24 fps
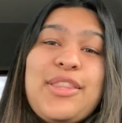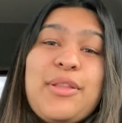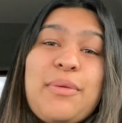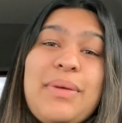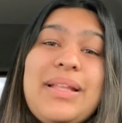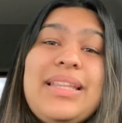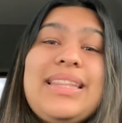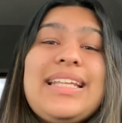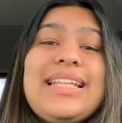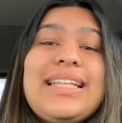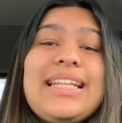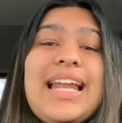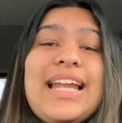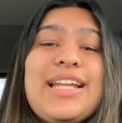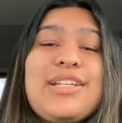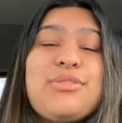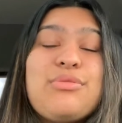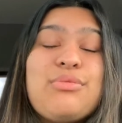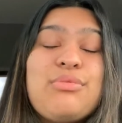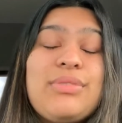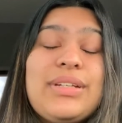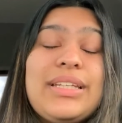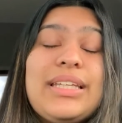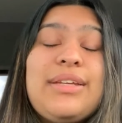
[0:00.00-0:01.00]
the one thing that has
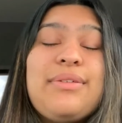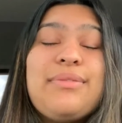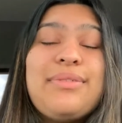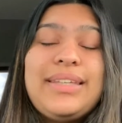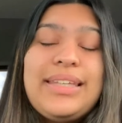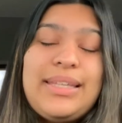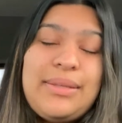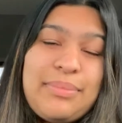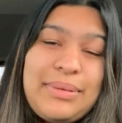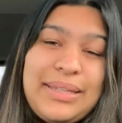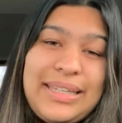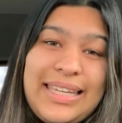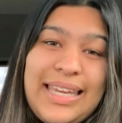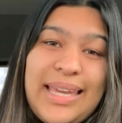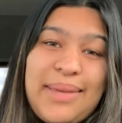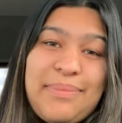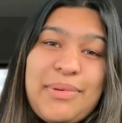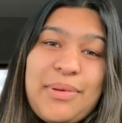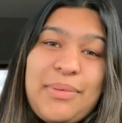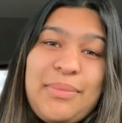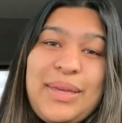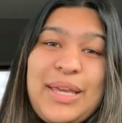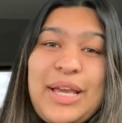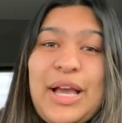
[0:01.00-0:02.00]
really been
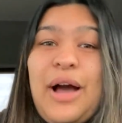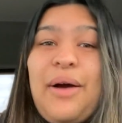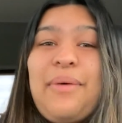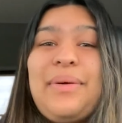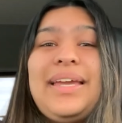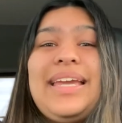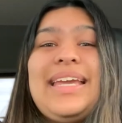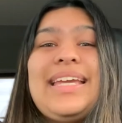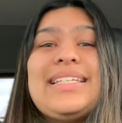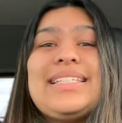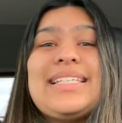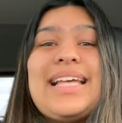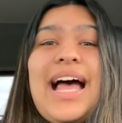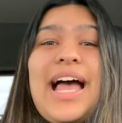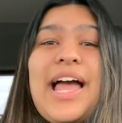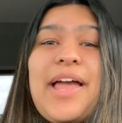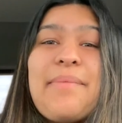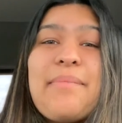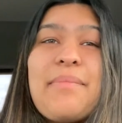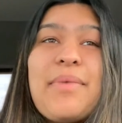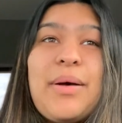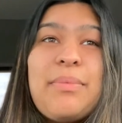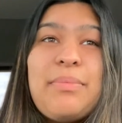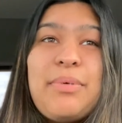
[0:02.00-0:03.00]
keeping me going is
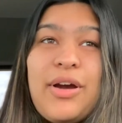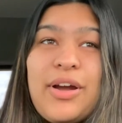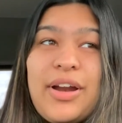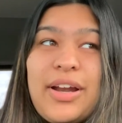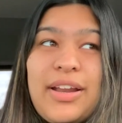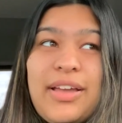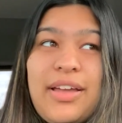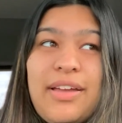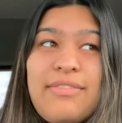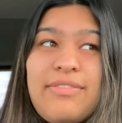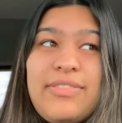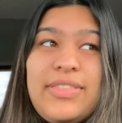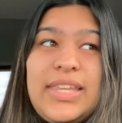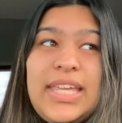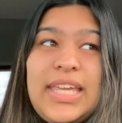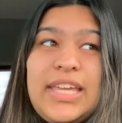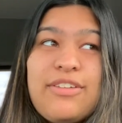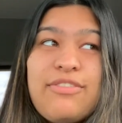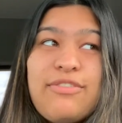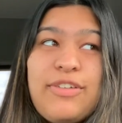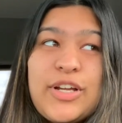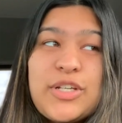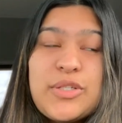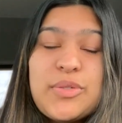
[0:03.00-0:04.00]
I'm a part of
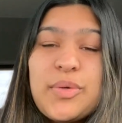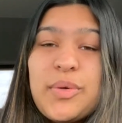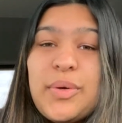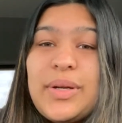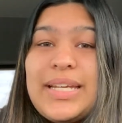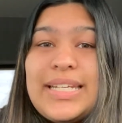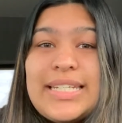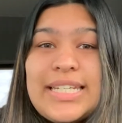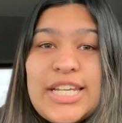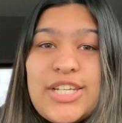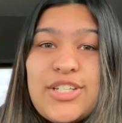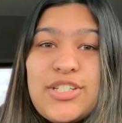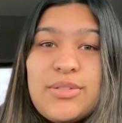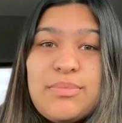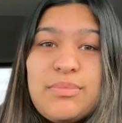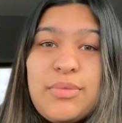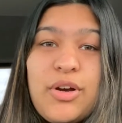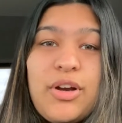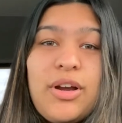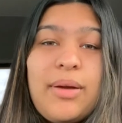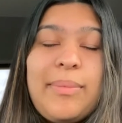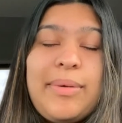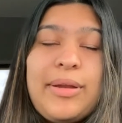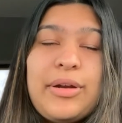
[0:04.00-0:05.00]
the freshman orientation
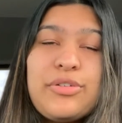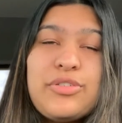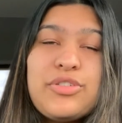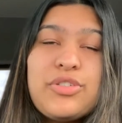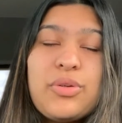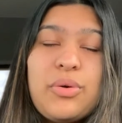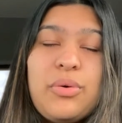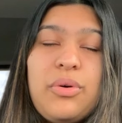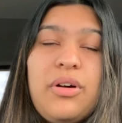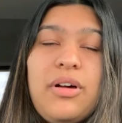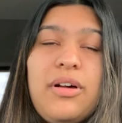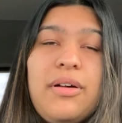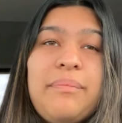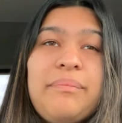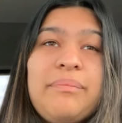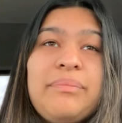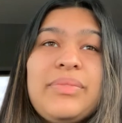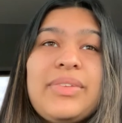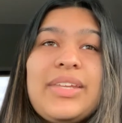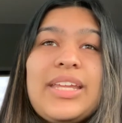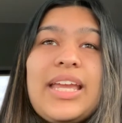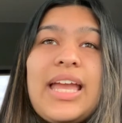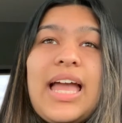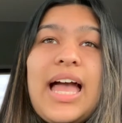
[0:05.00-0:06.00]
program at our school.
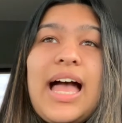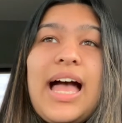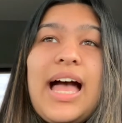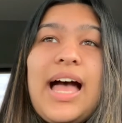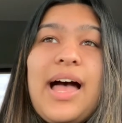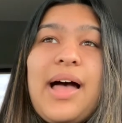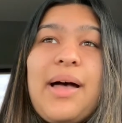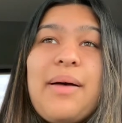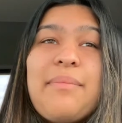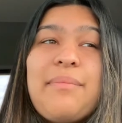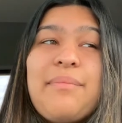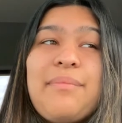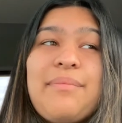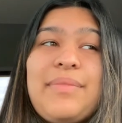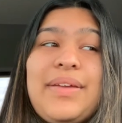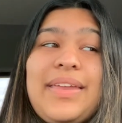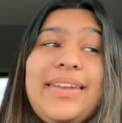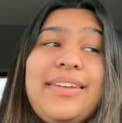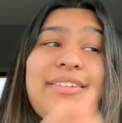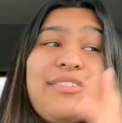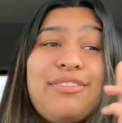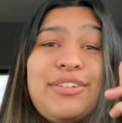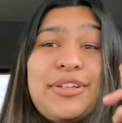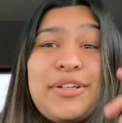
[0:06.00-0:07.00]

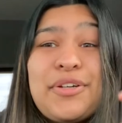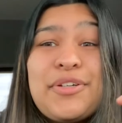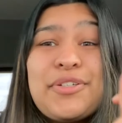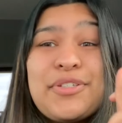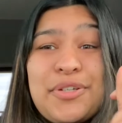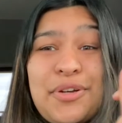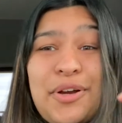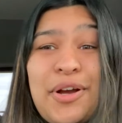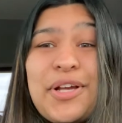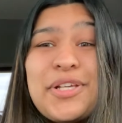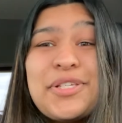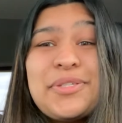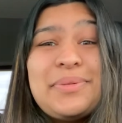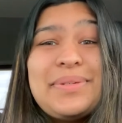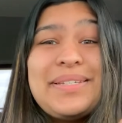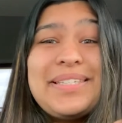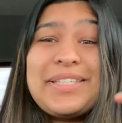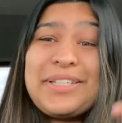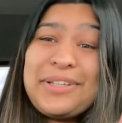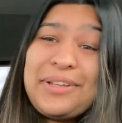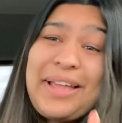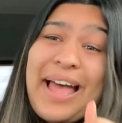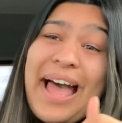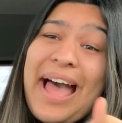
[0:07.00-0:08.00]
And fingers crossed we
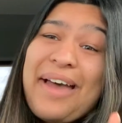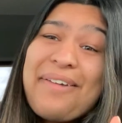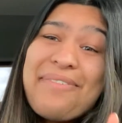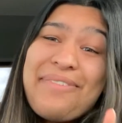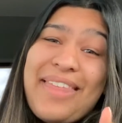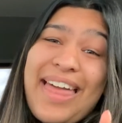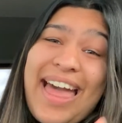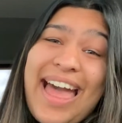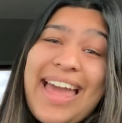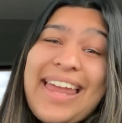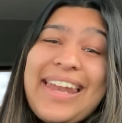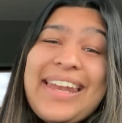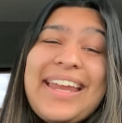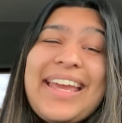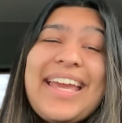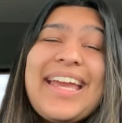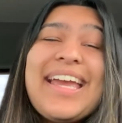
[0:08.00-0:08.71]
still have that.